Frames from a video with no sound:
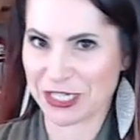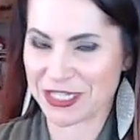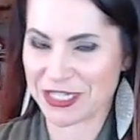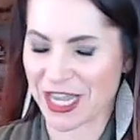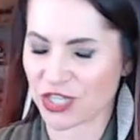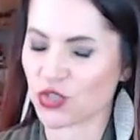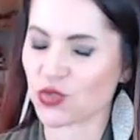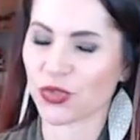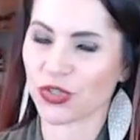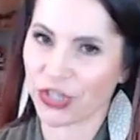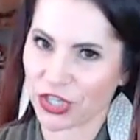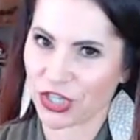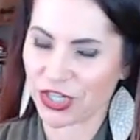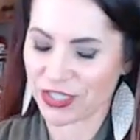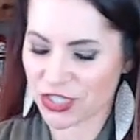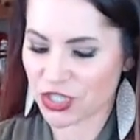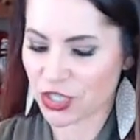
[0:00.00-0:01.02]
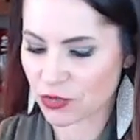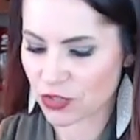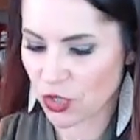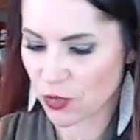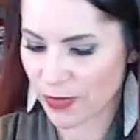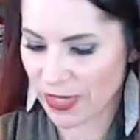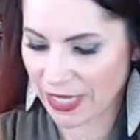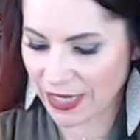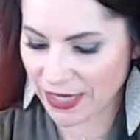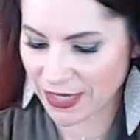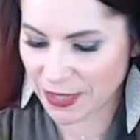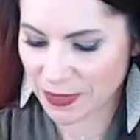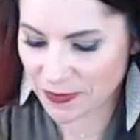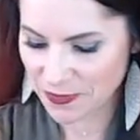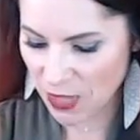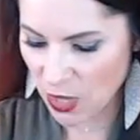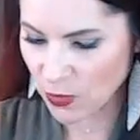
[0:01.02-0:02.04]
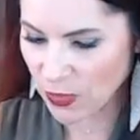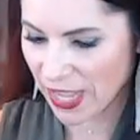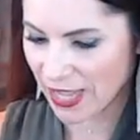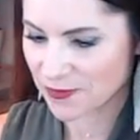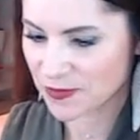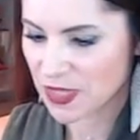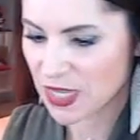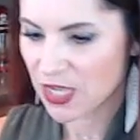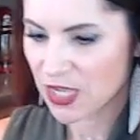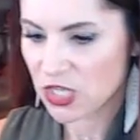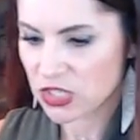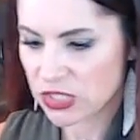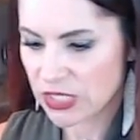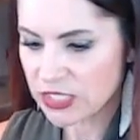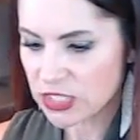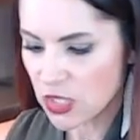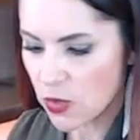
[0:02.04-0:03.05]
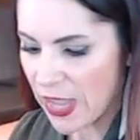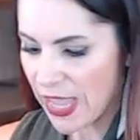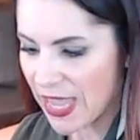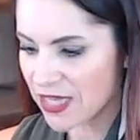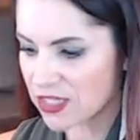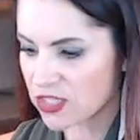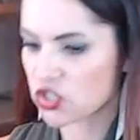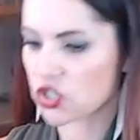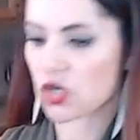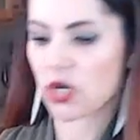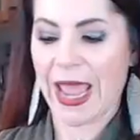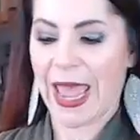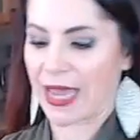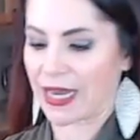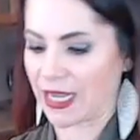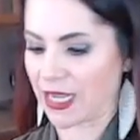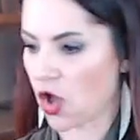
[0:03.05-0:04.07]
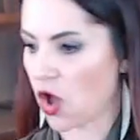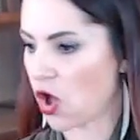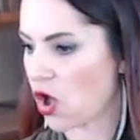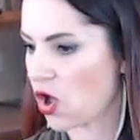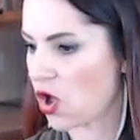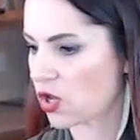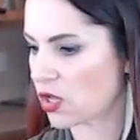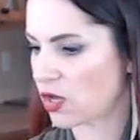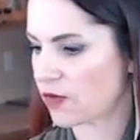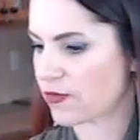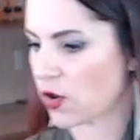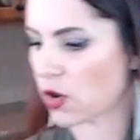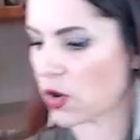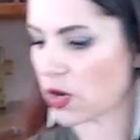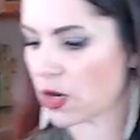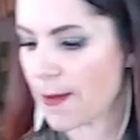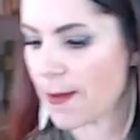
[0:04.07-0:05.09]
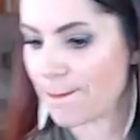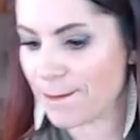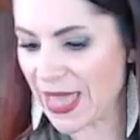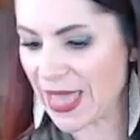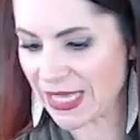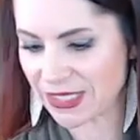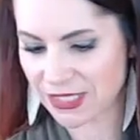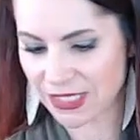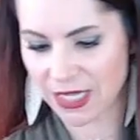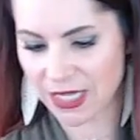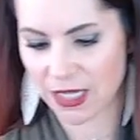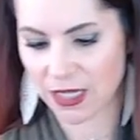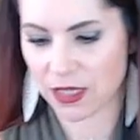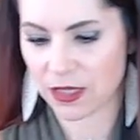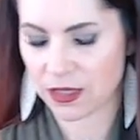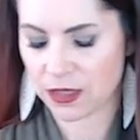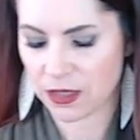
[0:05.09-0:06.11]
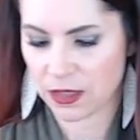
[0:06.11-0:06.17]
to taste really good, so don't panic. Okay, so let's go ahead and start adding all of our amazing